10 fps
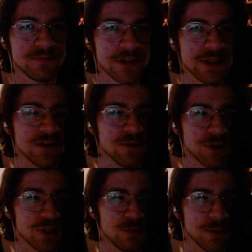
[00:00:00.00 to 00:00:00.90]
keynote
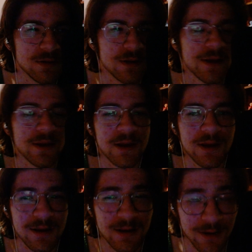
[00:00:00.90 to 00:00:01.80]
human.
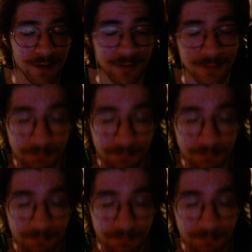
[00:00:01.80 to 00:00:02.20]
I